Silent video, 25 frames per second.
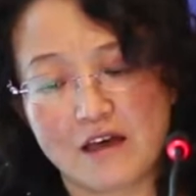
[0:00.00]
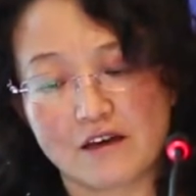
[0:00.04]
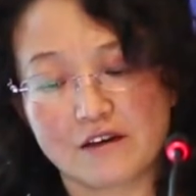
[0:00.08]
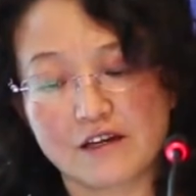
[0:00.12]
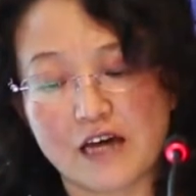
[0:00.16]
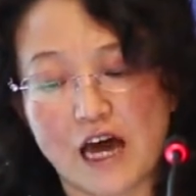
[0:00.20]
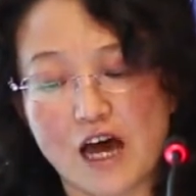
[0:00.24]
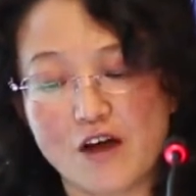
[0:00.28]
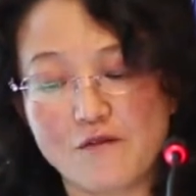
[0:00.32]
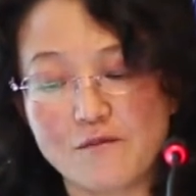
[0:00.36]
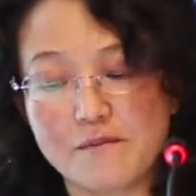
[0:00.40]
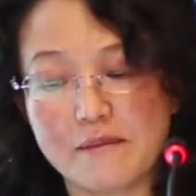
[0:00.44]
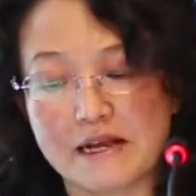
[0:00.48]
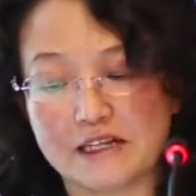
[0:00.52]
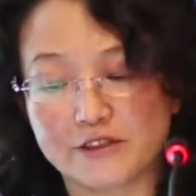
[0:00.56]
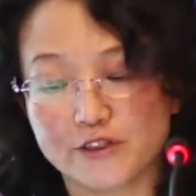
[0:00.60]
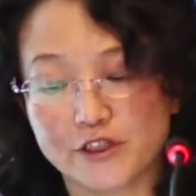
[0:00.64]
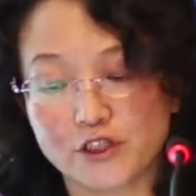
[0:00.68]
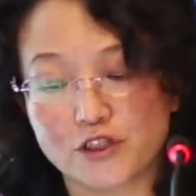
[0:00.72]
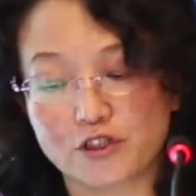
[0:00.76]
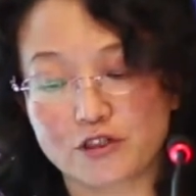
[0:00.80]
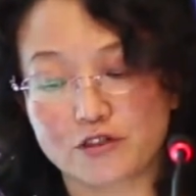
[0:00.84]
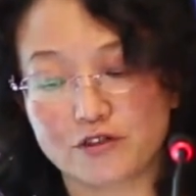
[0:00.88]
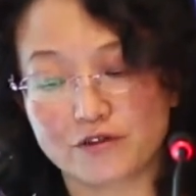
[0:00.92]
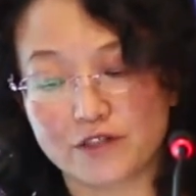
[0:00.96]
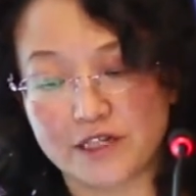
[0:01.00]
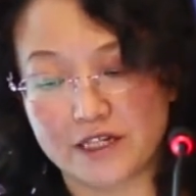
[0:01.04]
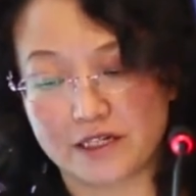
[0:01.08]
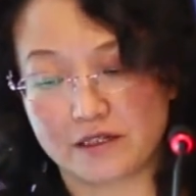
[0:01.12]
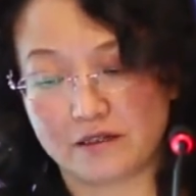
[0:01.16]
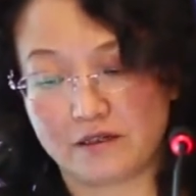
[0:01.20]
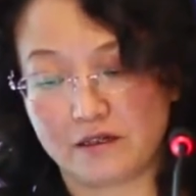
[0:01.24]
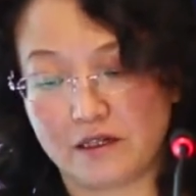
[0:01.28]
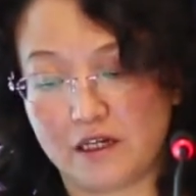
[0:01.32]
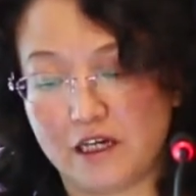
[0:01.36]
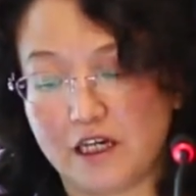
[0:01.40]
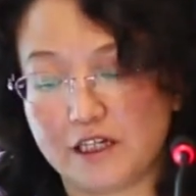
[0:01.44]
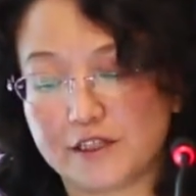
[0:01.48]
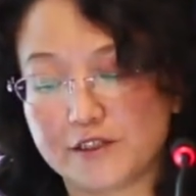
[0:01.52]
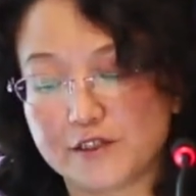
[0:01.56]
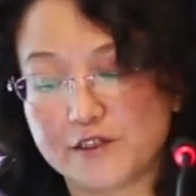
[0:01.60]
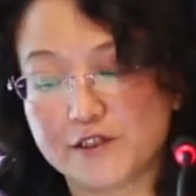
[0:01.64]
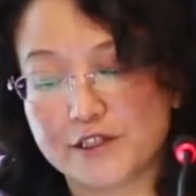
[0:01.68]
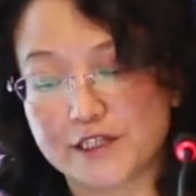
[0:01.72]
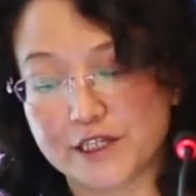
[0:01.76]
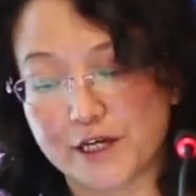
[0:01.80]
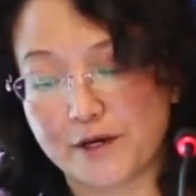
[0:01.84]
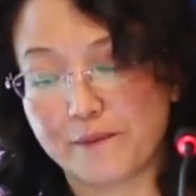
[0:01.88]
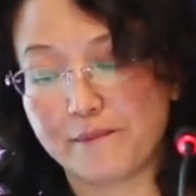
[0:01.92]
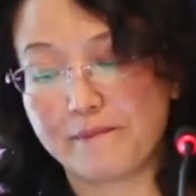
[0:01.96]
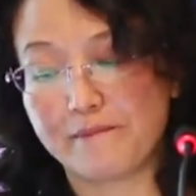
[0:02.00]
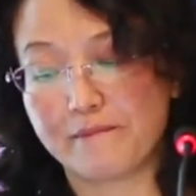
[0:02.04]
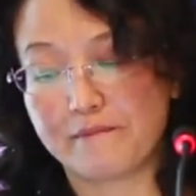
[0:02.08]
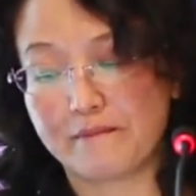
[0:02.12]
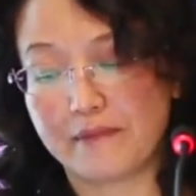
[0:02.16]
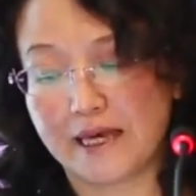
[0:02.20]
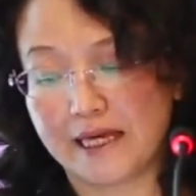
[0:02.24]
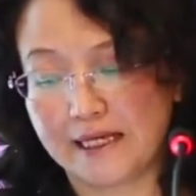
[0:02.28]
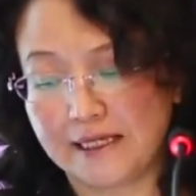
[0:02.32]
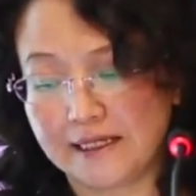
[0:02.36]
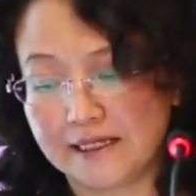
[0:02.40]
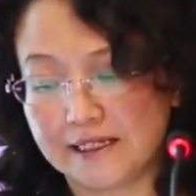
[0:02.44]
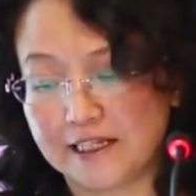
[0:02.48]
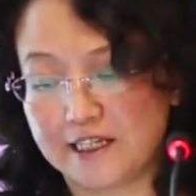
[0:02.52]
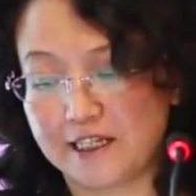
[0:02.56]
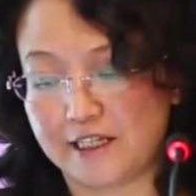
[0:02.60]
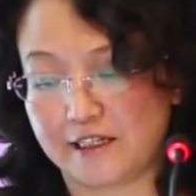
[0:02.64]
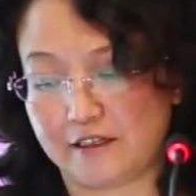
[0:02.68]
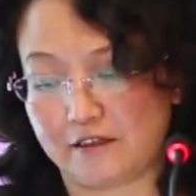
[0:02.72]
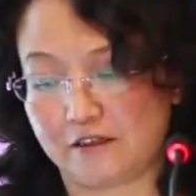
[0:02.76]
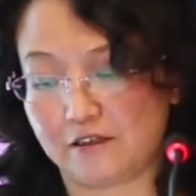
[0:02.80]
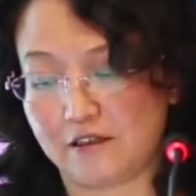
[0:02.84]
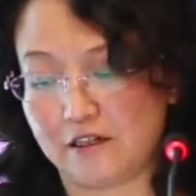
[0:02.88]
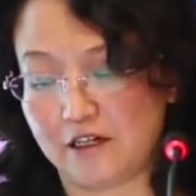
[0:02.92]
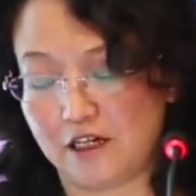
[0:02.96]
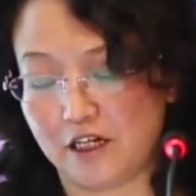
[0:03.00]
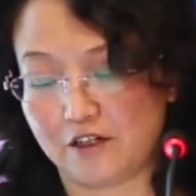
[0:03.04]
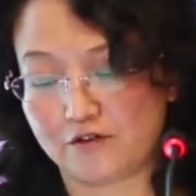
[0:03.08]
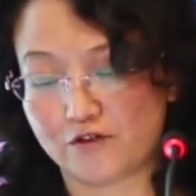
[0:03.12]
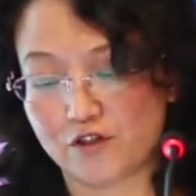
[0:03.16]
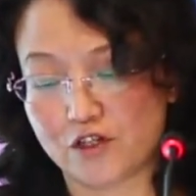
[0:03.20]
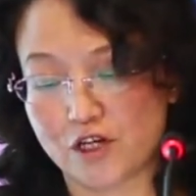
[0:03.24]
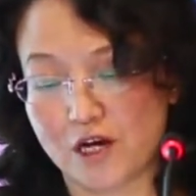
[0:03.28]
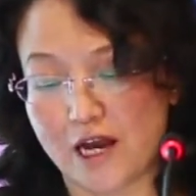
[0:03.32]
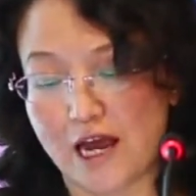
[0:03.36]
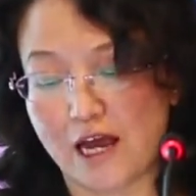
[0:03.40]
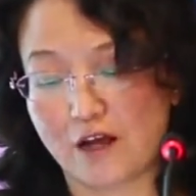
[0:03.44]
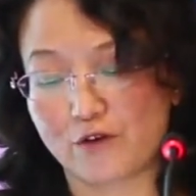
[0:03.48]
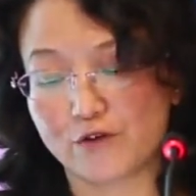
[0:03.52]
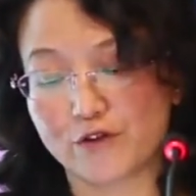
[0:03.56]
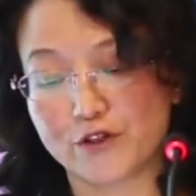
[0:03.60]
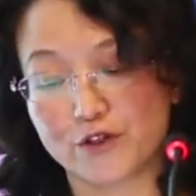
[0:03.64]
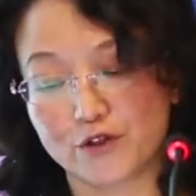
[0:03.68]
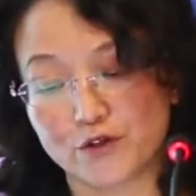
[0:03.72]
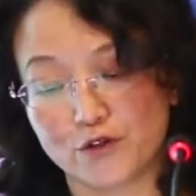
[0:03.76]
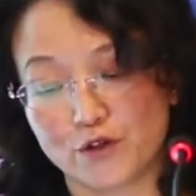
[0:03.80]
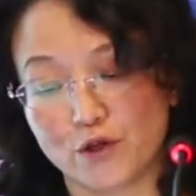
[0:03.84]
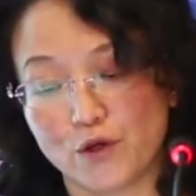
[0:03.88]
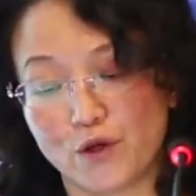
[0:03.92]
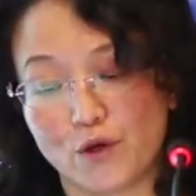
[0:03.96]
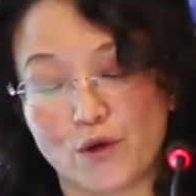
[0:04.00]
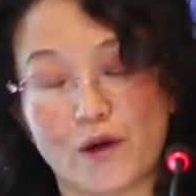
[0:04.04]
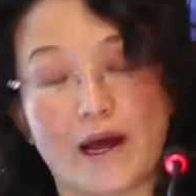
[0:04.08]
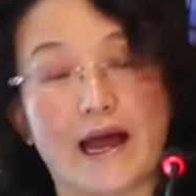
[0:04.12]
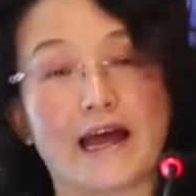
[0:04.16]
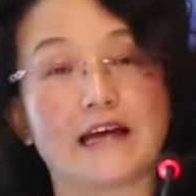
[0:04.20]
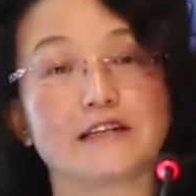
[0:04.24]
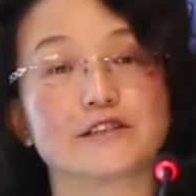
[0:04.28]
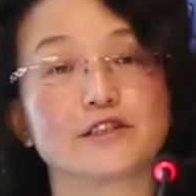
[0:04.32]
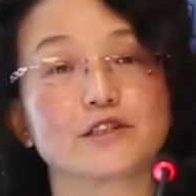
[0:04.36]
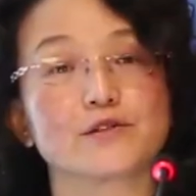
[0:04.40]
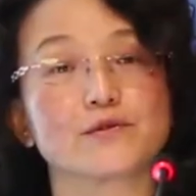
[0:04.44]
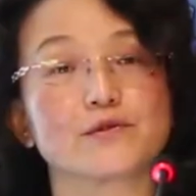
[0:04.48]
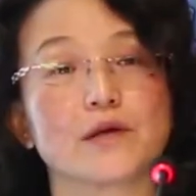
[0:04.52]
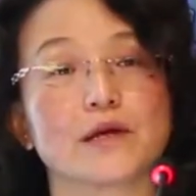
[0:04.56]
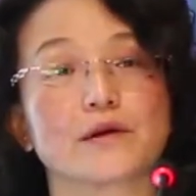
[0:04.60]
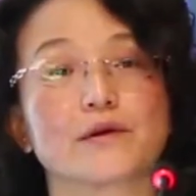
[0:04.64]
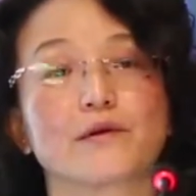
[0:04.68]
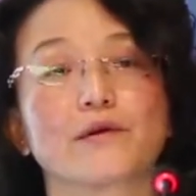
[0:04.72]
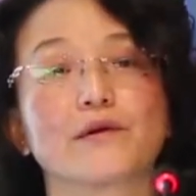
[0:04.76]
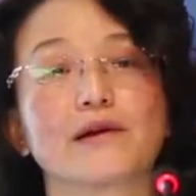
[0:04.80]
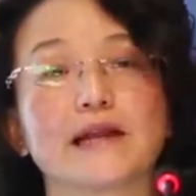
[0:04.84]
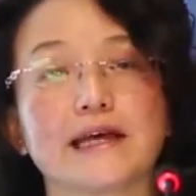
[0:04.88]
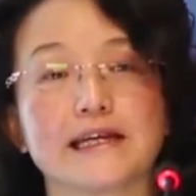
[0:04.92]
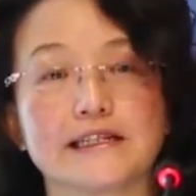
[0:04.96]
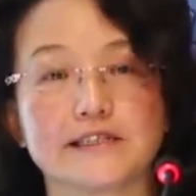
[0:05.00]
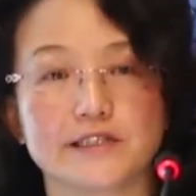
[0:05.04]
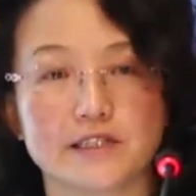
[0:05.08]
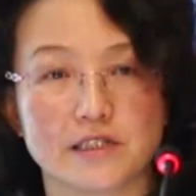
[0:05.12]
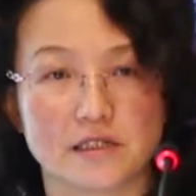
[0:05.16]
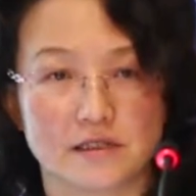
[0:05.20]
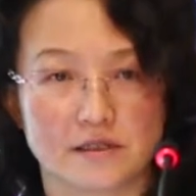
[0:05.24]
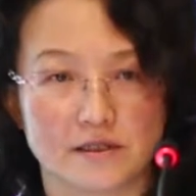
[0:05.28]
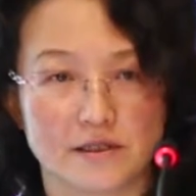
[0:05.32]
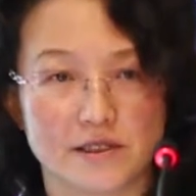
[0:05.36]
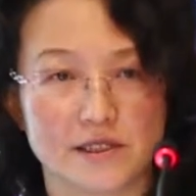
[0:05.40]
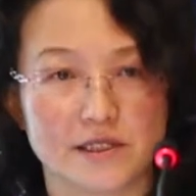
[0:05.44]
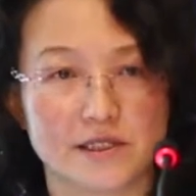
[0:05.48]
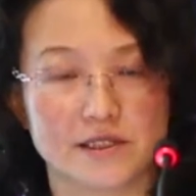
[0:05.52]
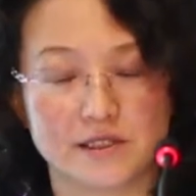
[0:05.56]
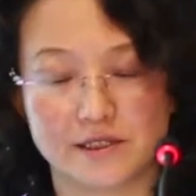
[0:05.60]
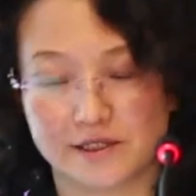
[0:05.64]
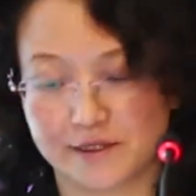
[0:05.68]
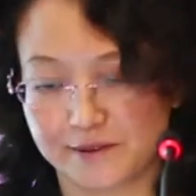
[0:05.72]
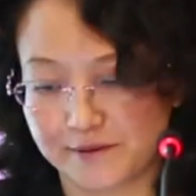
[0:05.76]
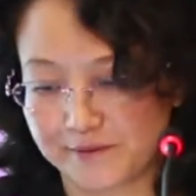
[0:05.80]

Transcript: Government's duty in the making of charity law and regulations.